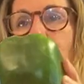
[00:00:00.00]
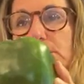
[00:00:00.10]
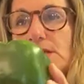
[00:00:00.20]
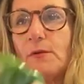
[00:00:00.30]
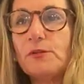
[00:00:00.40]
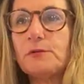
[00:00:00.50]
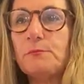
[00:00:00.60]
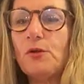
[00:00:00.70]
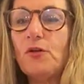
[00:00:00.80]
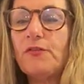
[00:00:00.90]
was able to
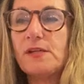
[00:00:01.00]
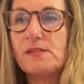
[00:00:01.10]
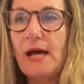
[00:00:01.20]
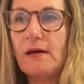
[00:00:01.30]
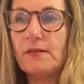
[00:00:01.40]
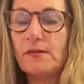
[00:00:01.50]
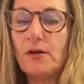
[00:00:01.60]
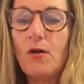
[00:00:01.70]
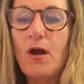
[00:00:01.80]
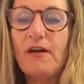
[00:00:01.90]
pull this out of the
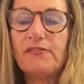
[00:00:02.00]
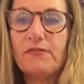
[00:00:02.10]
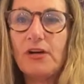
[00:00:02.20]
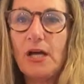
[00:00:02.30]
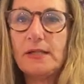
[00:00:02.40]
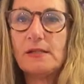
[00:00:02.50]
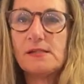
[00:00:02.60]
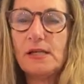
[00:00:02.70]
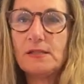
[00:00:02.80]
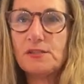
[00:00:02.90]
or off the vine and
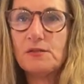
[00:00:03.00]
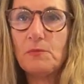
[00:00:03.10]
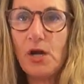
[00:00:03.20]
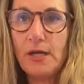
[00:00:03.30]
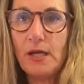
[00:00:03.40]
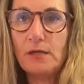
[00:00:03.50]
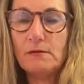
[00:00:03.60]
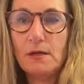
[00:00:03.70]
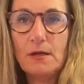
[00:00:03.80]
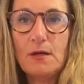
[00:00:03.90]
send it to market
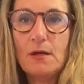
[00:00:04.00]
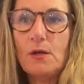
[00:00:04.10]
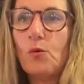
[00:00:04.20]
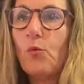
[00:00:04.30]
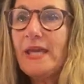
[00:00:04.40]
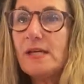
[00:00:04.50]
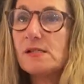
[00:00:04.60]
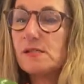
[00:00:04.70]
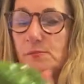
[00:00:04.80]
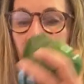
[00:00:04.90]

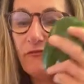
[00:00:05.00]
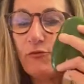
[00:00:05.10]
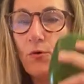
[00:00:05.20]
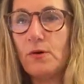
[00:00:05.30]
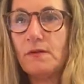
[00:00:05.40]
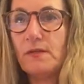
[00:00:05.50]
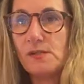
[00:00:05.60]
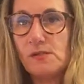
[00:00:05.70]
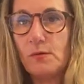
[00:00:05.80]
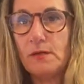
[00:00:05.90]
weeks before
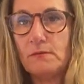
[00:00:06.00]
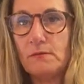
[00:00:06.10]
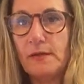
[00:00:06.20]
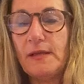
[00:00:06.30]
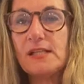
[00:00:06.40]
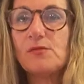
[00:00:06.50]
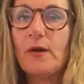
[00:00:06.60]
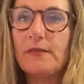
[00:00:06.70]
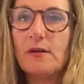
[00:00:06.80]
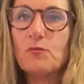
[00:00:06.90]
this one. And that's
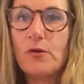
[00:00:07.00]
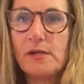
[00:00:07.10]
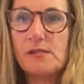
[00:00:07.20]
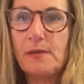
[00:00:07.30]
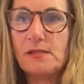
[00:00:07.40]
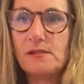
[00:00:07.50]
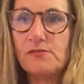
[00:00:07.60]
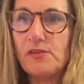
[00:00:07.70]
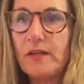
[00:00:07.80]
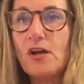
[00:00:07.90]
why they're more expensive.
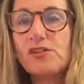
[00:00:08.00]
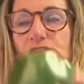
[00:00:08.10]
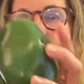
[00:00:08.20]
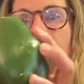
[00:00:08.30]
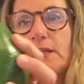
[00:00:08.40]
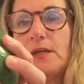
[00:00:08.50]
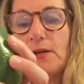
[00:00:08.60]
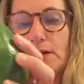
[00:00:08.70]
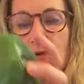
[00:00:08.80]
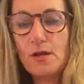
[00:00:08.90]
So they all start
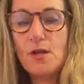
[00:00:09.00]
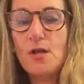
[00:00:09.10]
here.